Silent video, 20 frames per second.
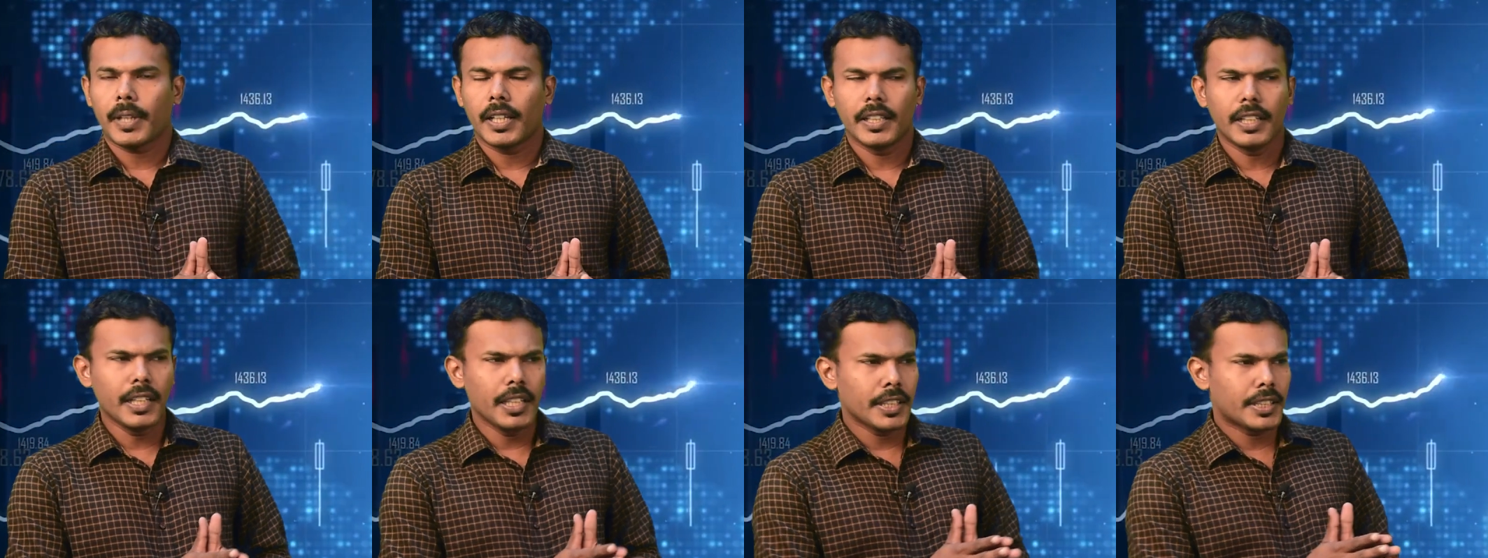
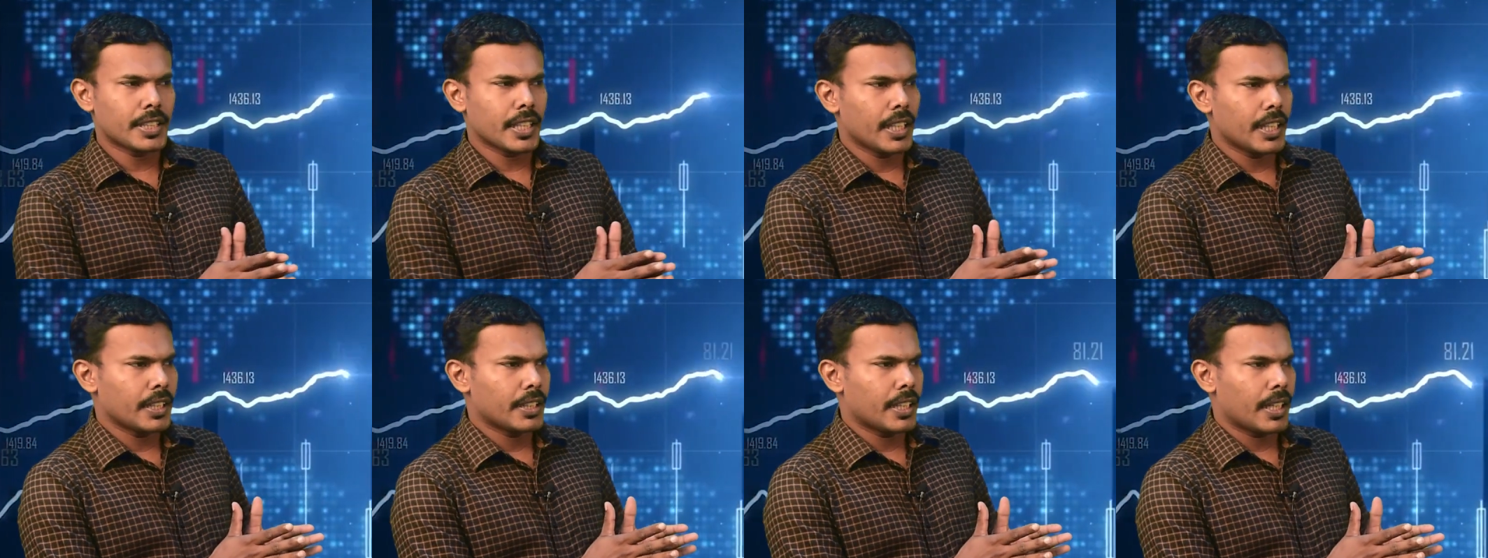
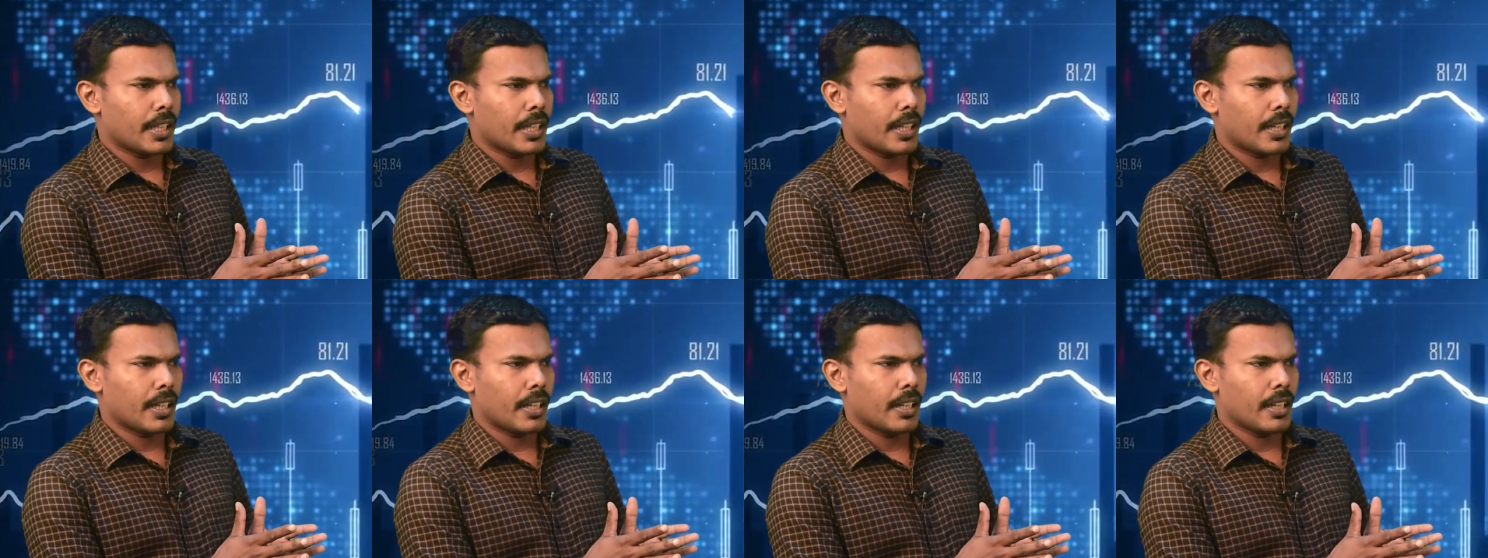Initially
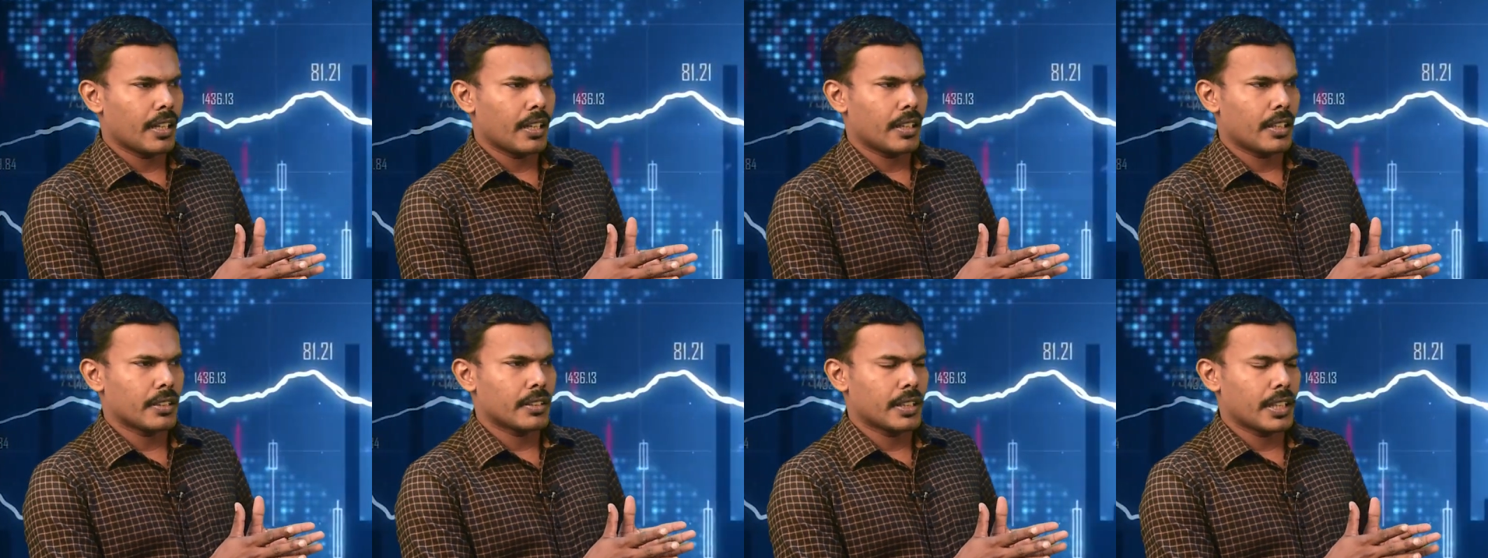they
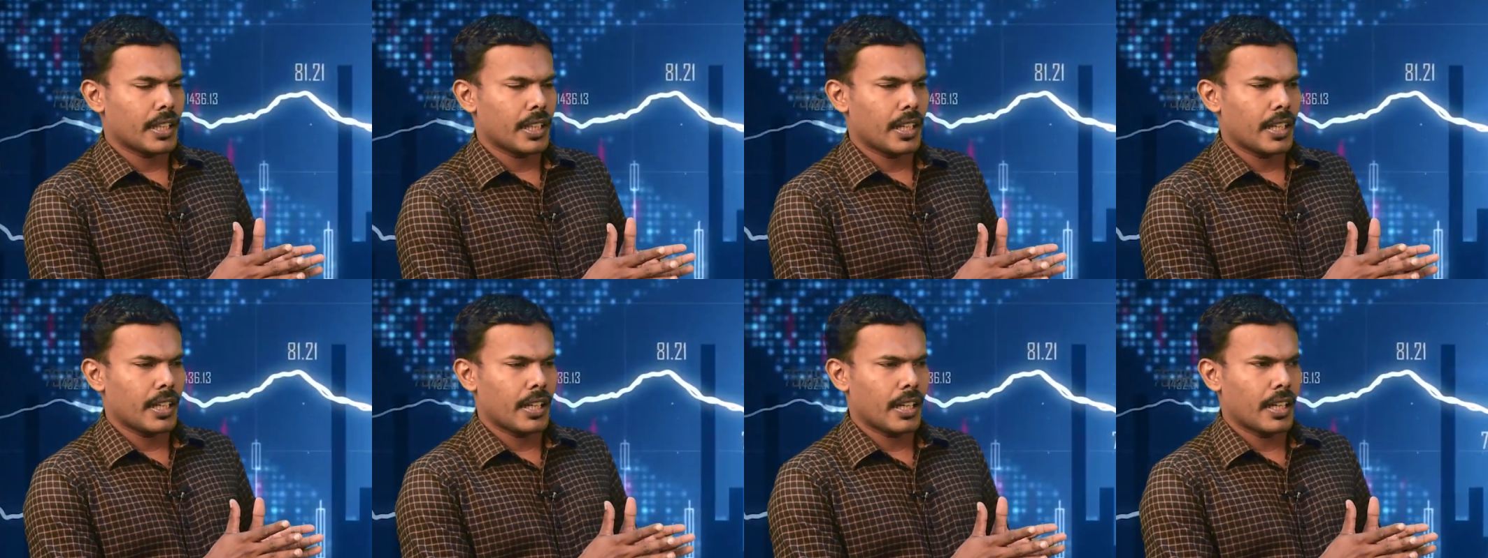
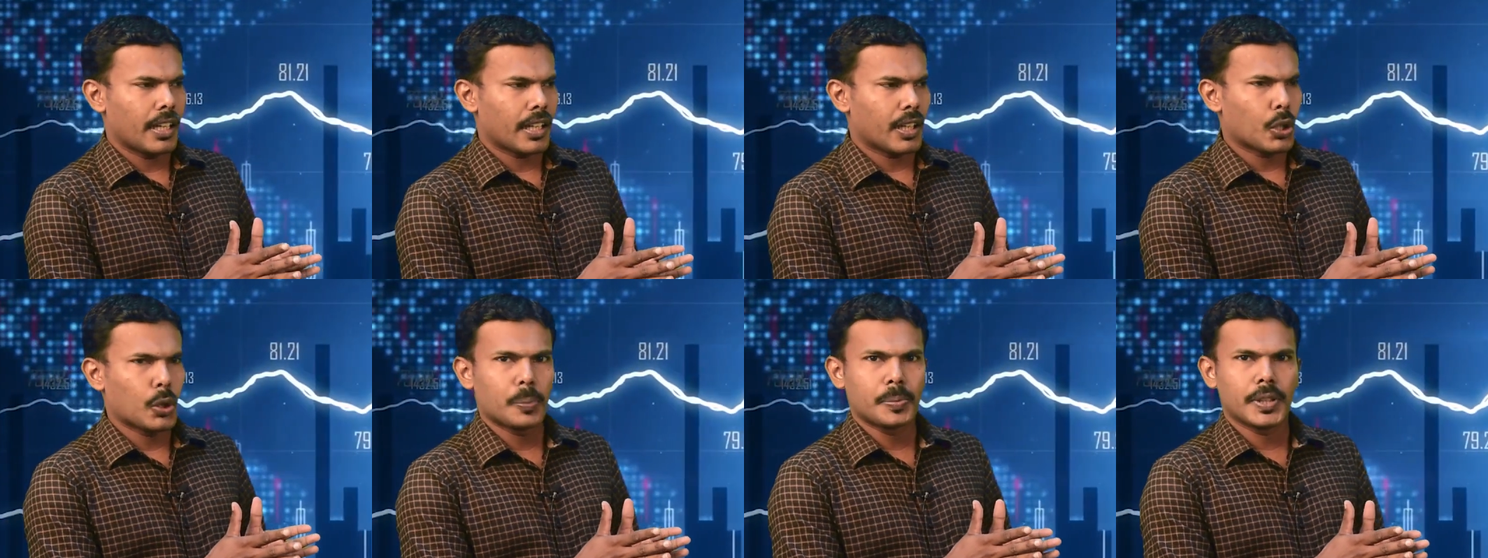
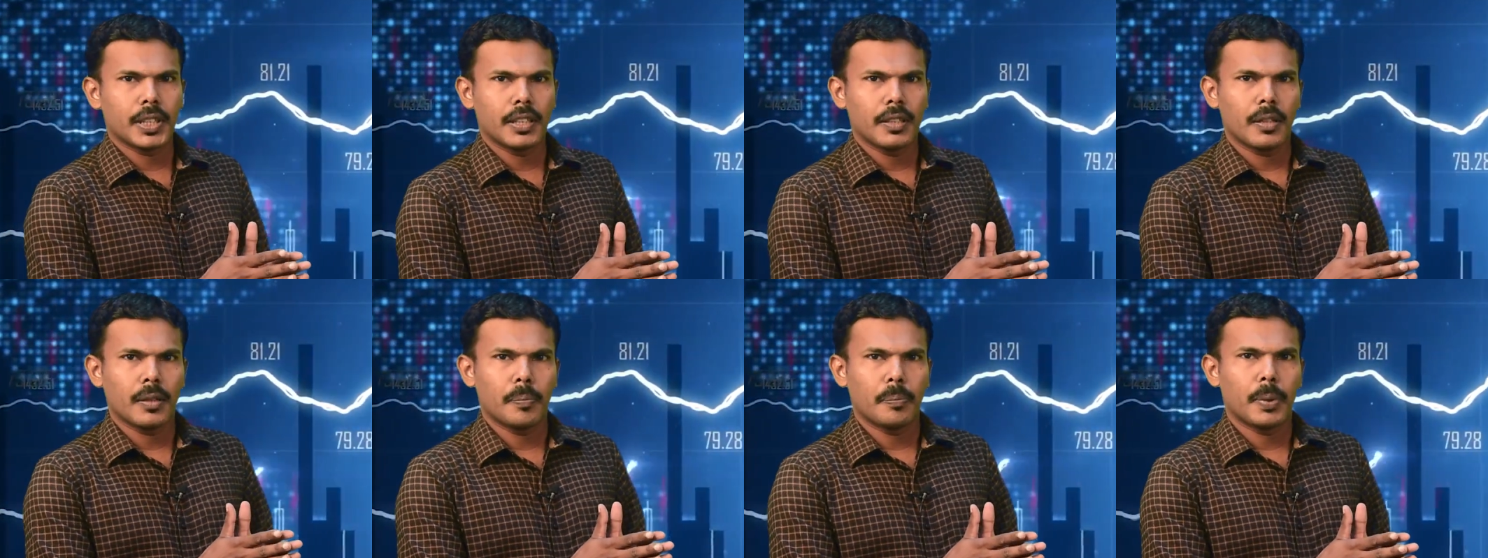
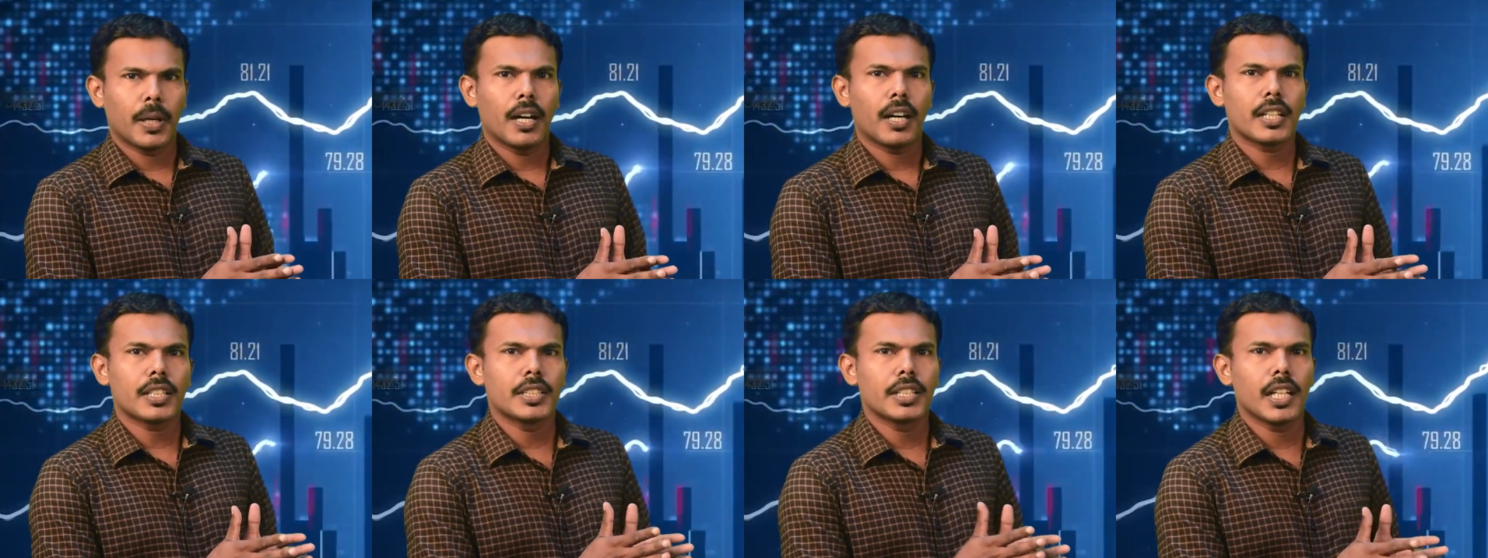adopted
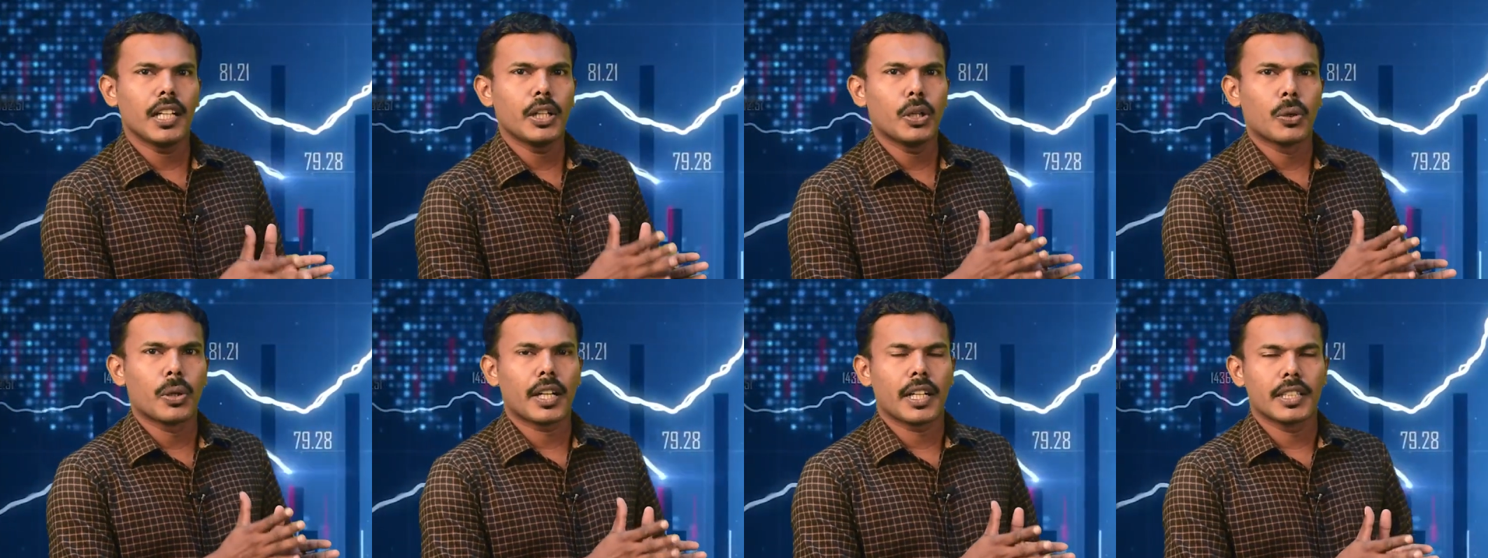partial
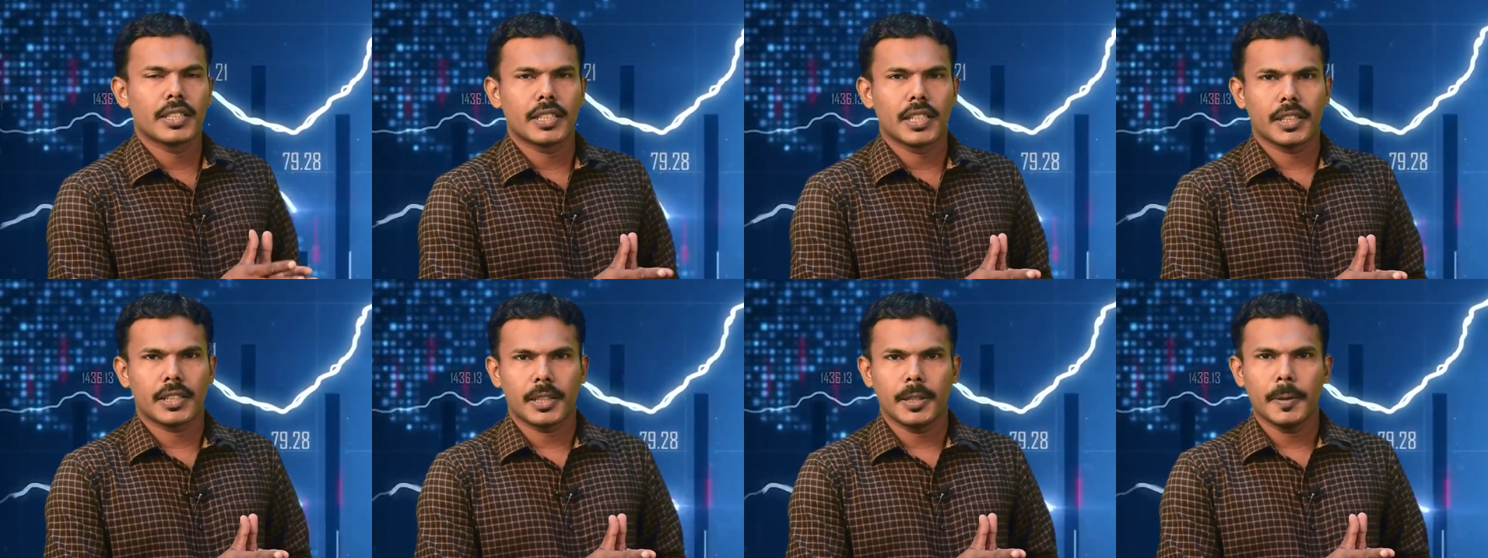
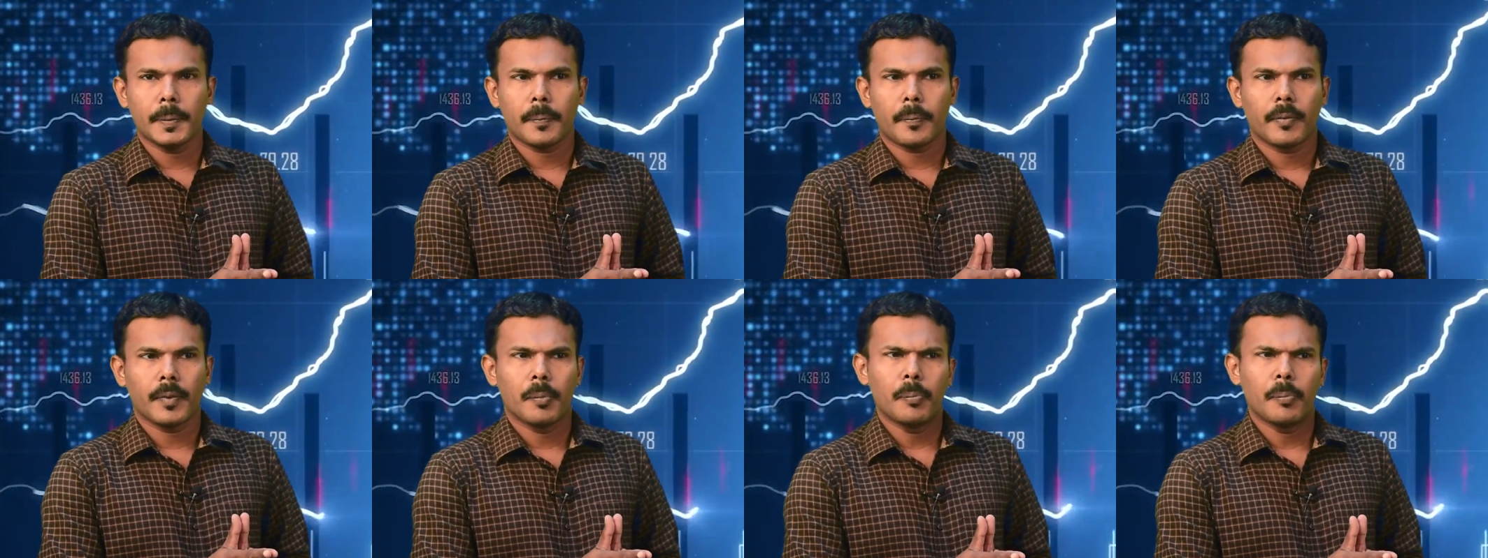dollarization,